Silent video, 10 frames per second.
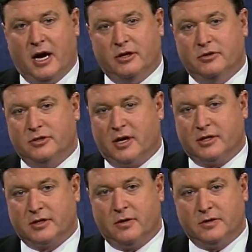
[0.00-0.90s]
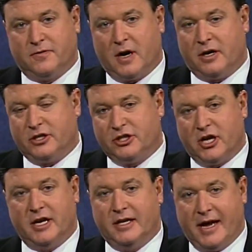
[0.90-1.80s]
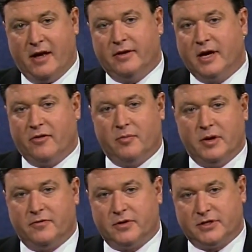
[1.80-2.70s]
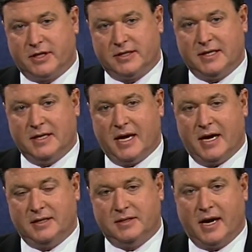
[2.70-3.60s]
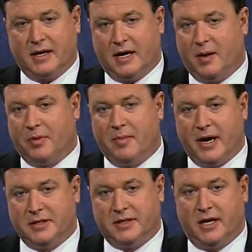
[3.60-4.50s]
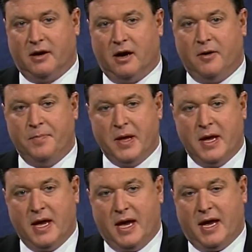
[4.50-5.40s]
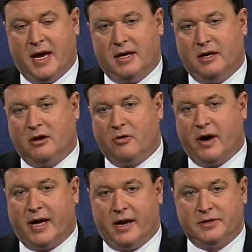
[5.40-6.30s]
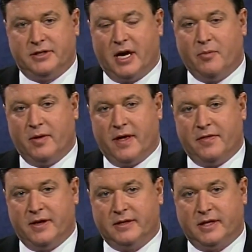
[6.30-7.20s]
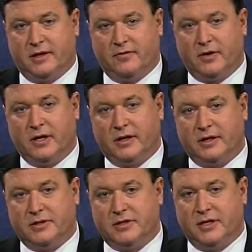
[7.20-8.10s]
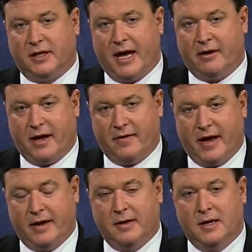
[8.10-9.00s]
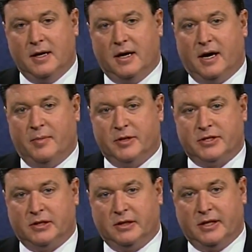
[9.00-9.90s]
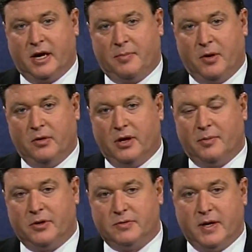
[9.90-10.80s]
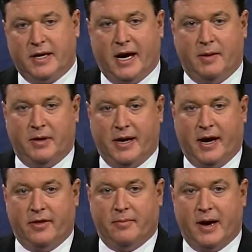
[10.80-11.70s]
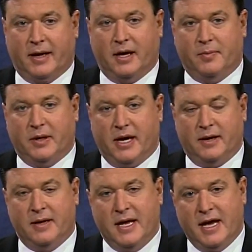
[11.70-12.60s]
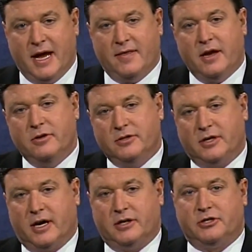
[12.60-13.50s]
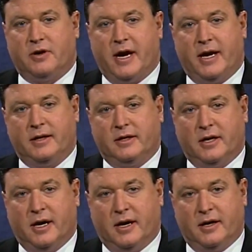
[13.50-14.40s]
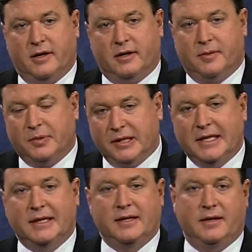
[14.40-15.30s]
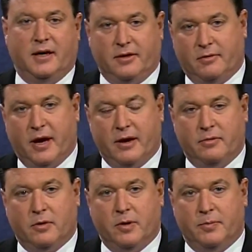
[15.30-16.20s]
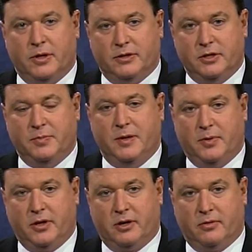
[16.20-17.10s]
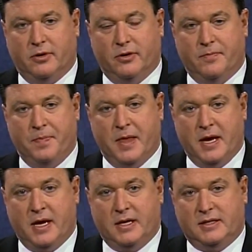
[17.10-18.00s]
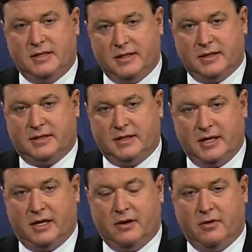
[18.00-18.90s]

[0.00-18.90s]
you saw us go as far as shutting down the government for 16 days, not compromising at all. And, you know, quite honestly, I'm one that thinks that the verdict is still out on that. But certainly our poll numbers went down, but now they're back up again. And then you saw us try it completely the other way, where we put two people in a room to see